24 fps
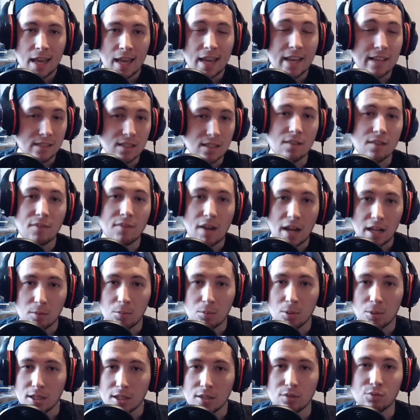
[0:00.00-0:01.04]
isn't
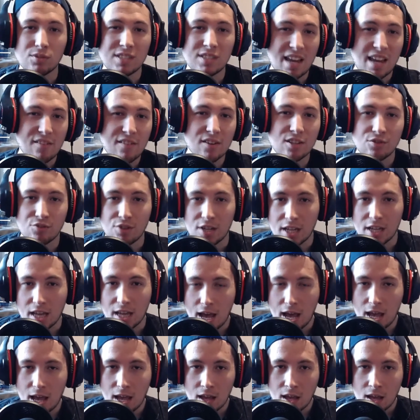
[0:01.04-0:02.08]
available in your territory
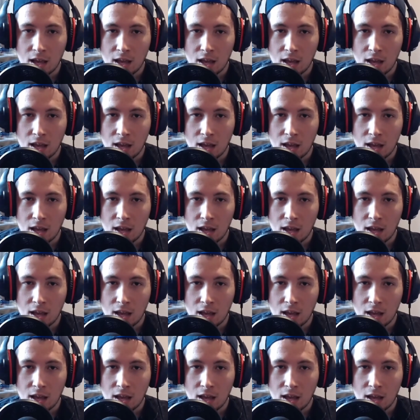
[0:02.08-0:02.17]
yet,